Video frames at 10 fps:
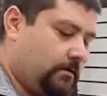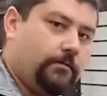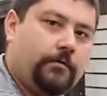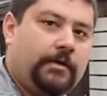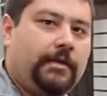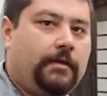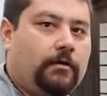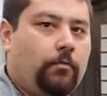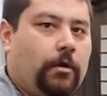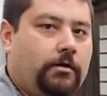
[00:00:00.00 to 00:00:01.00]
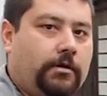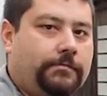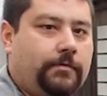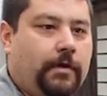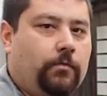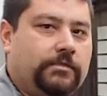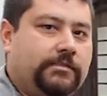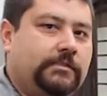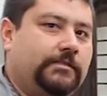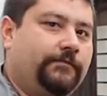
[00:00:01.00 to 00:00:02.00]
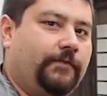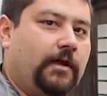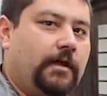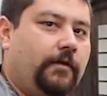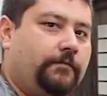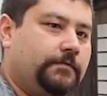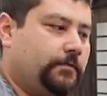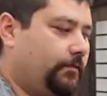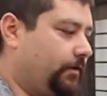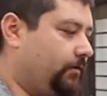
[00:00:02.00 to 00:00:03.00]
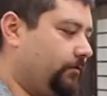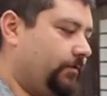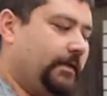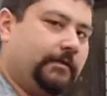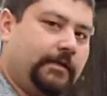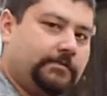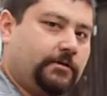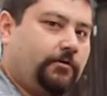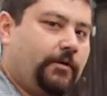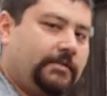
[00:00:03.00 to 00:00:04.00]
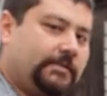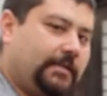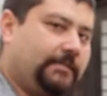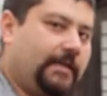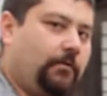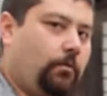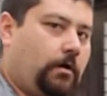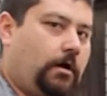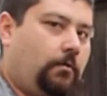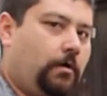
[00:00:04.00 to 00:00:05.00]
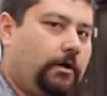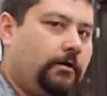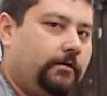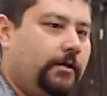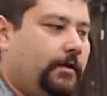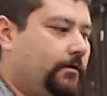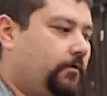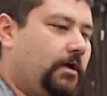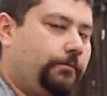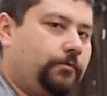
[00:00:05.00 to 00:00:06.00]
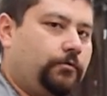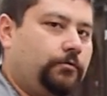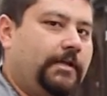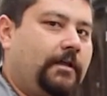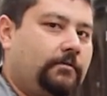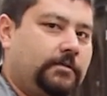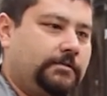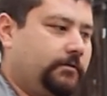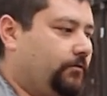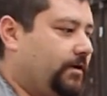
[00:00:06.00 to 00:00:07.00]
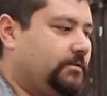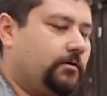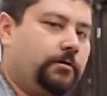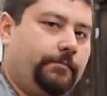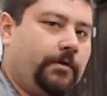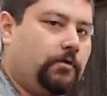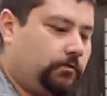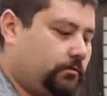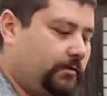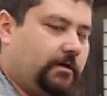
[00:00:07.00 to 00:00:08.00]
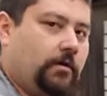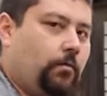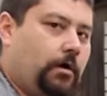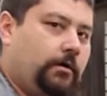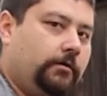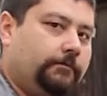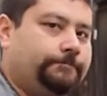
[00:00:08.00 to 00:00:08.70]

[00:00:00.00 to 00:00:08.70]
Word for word: We're gonna hit our water up to about 165, so when the, it hits our grains, hit that hot water, It'll help cool down because the grains are going to be colder than our water.